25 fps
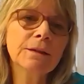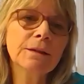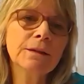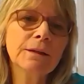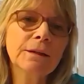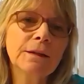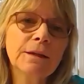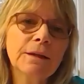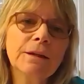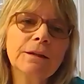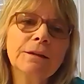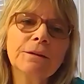
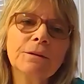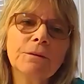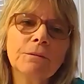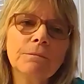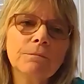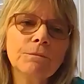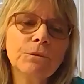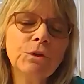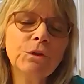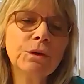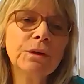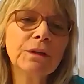And
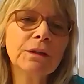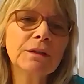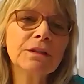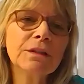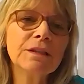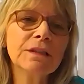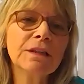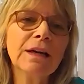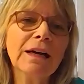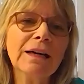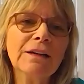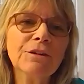you can
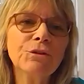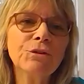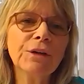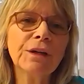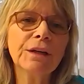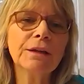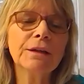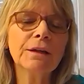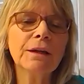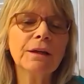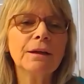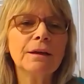
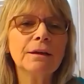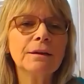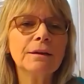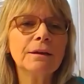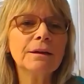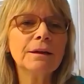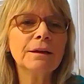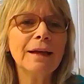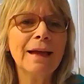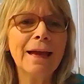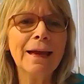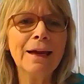dehydrate
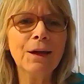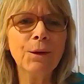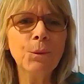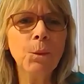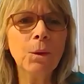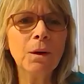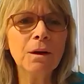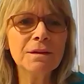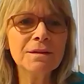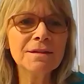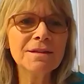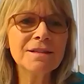
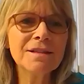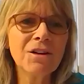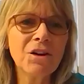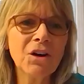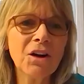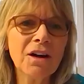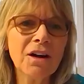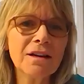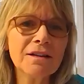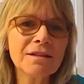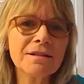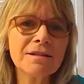A1
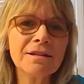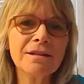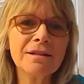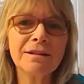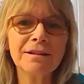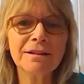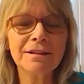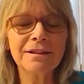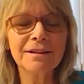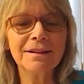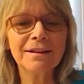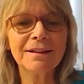sauce.
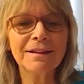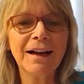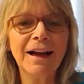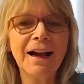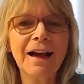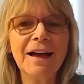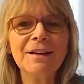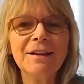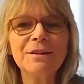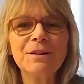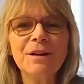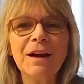
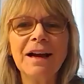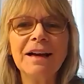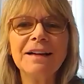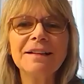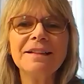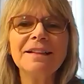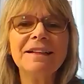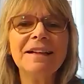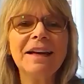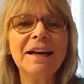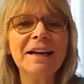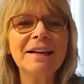I
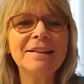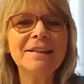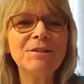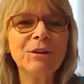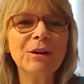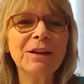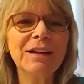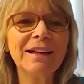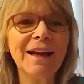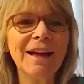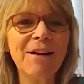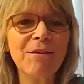
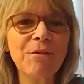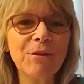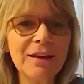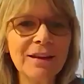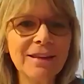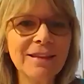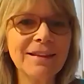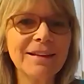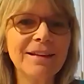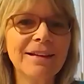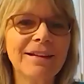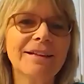dehydrate
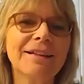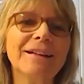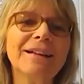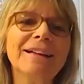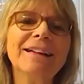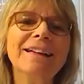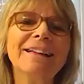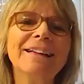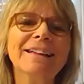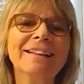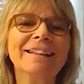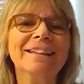everything.
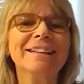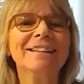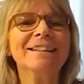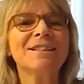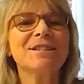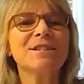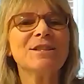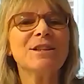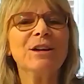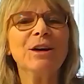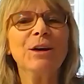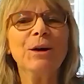
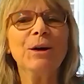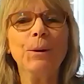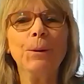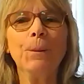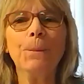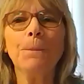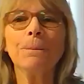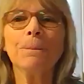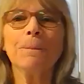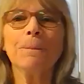So